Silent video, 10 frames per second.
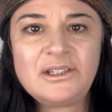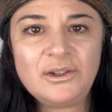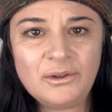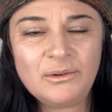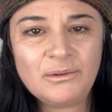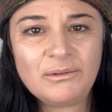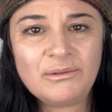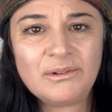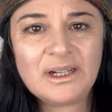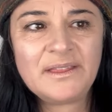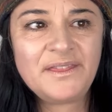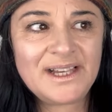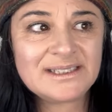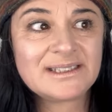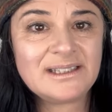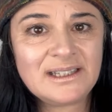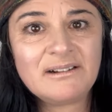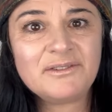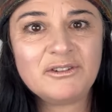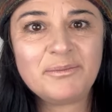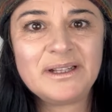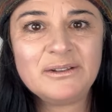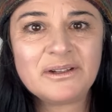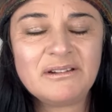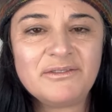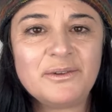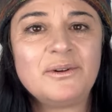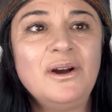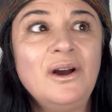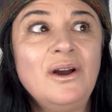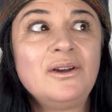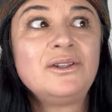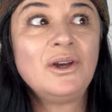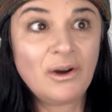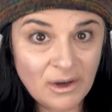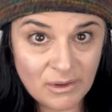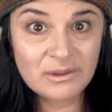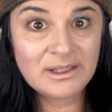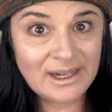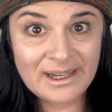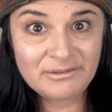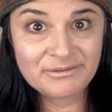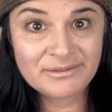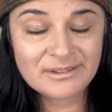you. And that's the love you've been looking for your whole life.